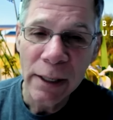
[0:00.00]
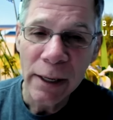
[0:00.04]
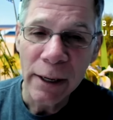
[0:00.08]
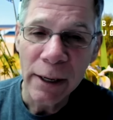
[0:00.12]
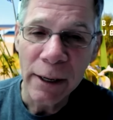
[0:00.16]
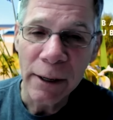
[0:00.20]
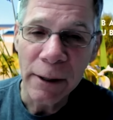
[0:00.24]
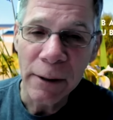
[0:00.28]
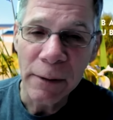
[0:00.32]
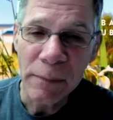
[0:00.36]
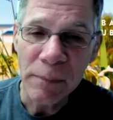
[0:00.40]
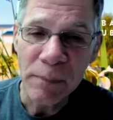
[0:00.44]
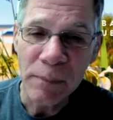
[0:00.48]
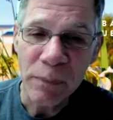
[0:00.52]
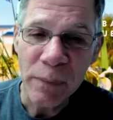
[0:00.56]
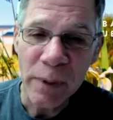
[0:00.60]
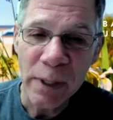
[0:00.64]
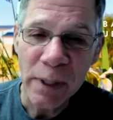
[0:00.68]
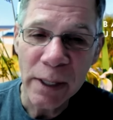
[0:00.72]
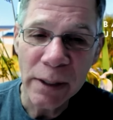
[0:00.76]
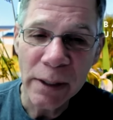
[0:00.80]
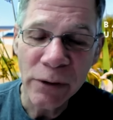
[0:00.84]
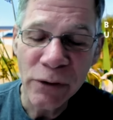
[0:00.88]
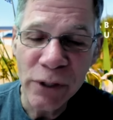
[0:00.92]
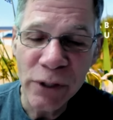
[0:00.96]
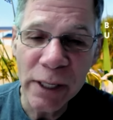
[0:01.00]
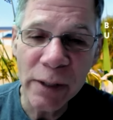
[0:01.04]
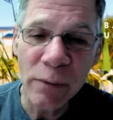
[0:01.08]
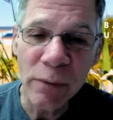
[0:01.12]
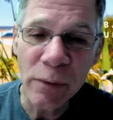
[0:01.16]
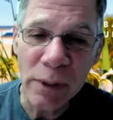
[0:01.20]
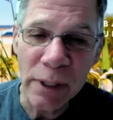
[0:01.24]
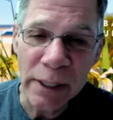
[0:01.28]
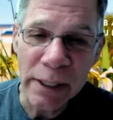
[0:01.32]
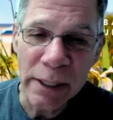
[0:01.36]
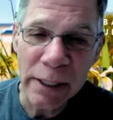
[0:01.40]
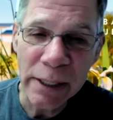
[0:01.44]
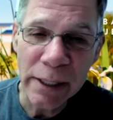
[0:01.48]
Um, and
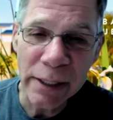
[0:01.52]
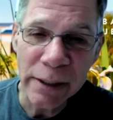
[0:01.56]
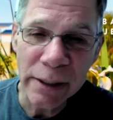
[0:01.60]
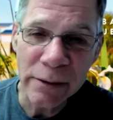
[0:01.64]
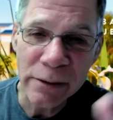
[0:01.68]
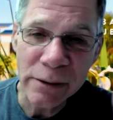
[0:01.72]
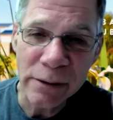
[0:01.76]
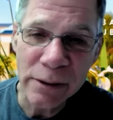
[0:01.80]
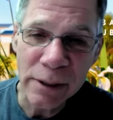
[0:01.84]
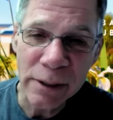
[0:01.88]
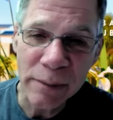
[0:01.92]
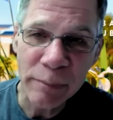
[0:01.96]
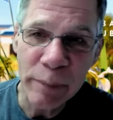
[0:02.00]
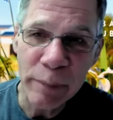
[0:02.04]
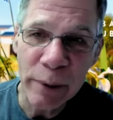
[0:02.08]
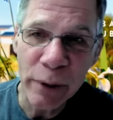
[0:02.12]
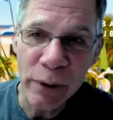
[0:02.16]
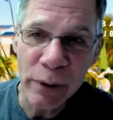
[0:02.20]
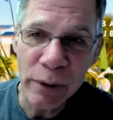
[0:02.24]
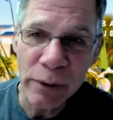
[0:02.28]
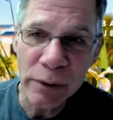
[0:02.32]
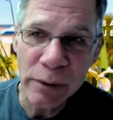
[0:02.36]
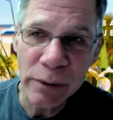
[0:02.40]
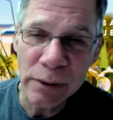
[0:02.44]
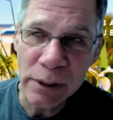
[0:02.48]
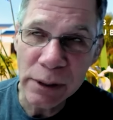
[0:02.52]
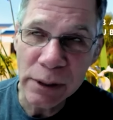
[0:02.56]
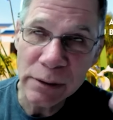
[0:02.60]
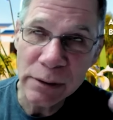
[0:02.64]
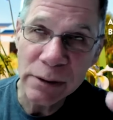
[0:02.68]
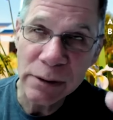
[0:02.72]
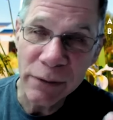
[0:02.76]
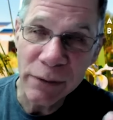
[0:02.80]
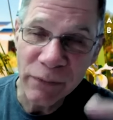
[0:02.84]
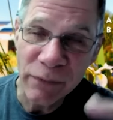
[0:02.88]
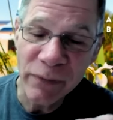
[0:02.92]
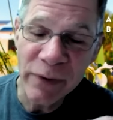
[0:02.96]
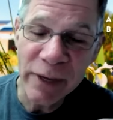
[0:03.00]
generally, it's the bird, it's
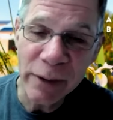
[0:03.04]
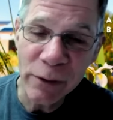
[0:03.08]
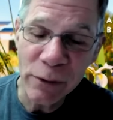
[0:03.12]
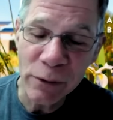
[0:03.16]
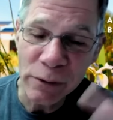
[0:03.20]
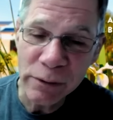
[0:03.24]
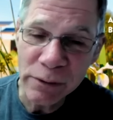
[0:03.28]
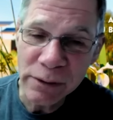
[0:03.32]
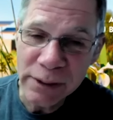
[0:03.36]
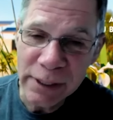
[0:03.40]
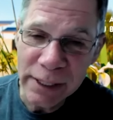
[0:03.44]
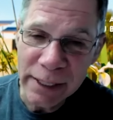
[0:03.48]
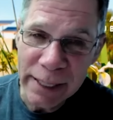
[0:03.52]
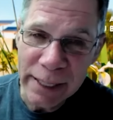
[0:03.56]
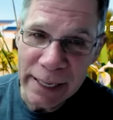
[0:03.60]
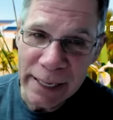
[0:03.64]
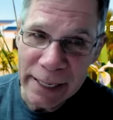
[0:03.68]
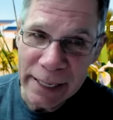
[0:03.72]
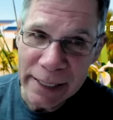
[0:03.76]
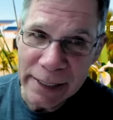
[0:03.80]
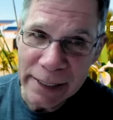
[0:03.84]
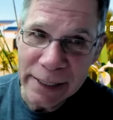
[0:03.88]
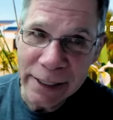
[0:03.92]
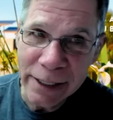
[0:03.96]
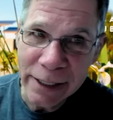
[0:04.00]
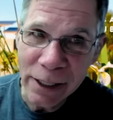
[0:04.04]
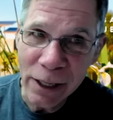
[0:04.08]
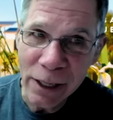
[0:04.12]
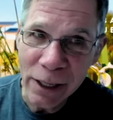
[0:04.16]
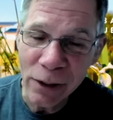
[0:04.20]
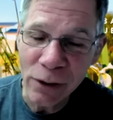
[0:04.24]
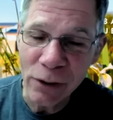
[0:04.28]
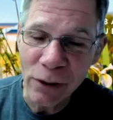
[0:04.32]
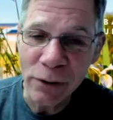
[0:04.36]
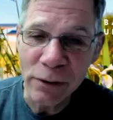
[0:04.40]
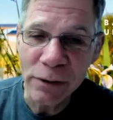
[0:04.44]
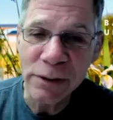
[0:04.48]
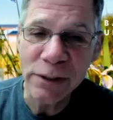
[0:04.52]
the feathers that add
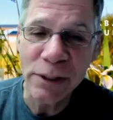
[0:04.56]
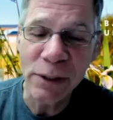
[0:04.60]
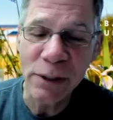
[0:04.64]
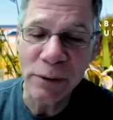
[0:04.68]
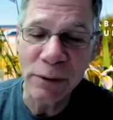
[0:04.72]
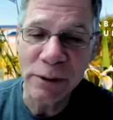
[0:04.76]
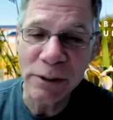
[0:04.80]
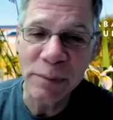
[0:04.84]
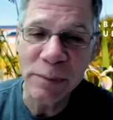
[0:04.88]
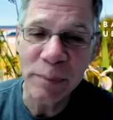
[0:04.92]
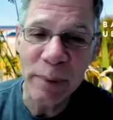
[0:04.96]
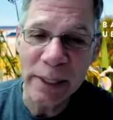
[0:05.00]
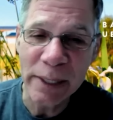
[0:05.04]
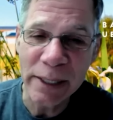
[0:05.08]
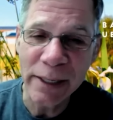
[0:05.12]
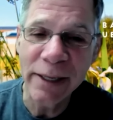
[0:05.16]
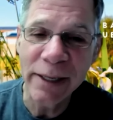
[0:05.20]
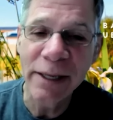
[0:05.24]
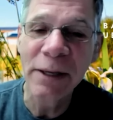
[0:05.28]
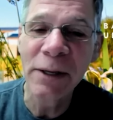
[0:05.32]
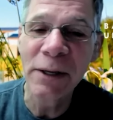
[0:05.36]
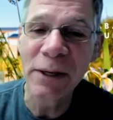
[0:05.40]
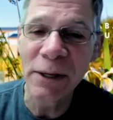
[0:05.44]
color, so to speak,